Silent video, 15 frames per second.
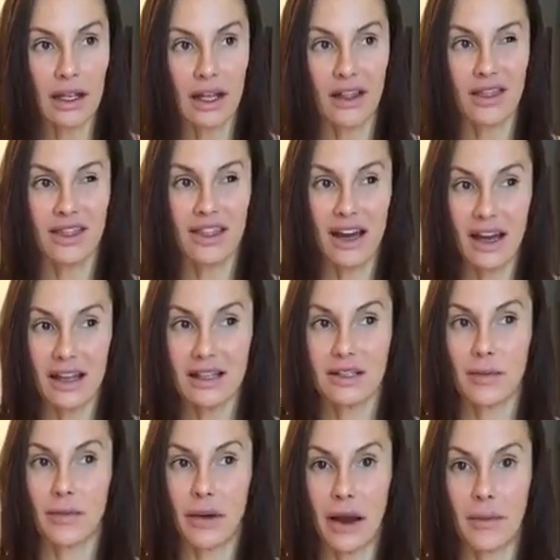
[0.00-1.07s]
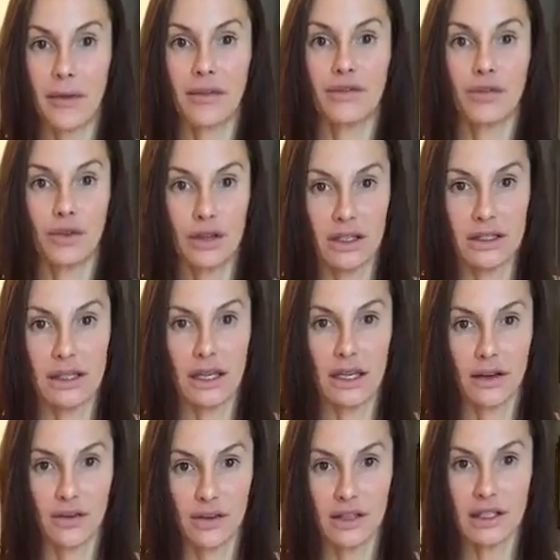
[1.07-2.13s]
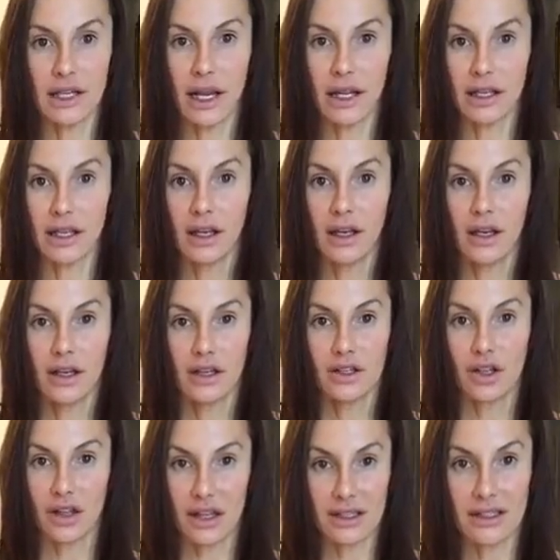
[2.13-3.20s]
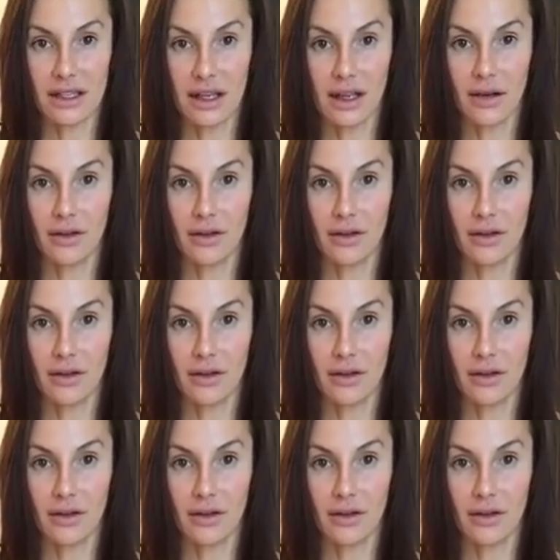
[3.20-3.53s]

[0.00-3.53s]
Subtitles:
and that is about my fruit intake for the day. So that's it.